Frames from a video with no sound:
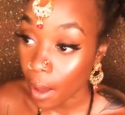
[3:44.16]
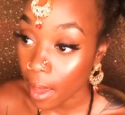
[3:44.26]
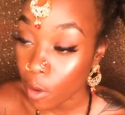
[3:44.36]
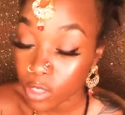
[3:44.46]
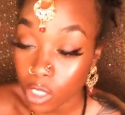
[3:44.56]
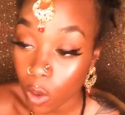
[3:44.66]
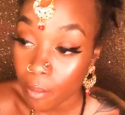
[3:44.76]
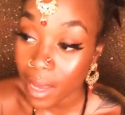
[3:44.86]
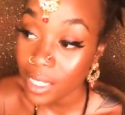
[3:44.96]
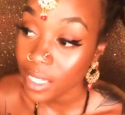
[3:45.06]
it was so
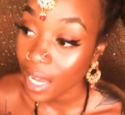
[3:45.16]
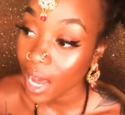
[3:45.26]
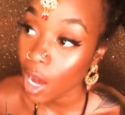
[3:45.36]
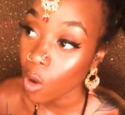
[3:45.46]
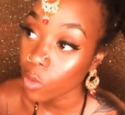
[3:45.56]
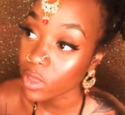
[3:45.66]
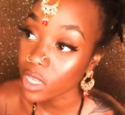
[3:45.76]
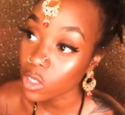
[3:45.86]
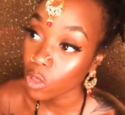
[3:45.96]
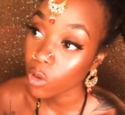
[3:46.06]
amazing how
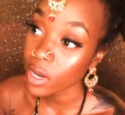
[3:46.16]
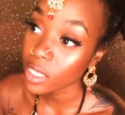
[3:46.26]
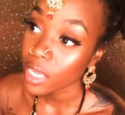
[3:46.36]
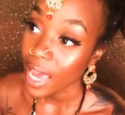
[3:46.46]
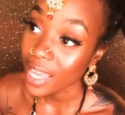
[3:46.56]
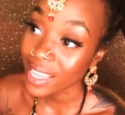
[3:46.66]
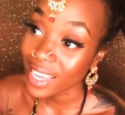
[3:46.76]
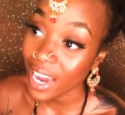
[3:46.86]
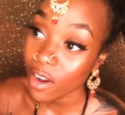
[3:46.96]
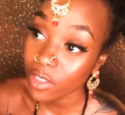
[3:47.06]
these stories and the
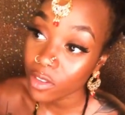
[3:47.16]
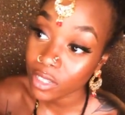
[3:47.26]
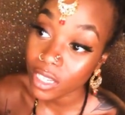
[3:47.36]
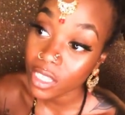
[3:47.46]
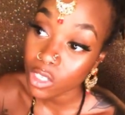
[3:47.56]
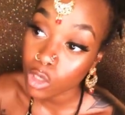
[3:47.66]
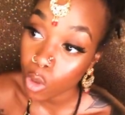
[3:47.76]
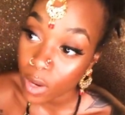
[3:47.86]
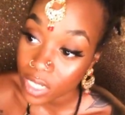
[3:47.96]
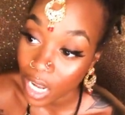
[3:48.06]
characters in the
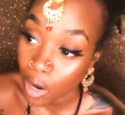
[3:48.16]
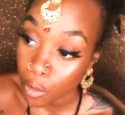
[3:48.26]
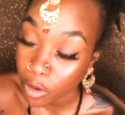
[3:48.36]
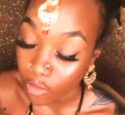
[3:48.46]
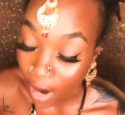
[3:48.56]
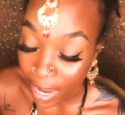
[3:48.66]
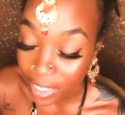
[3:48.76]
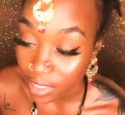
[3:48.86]
stories that I would write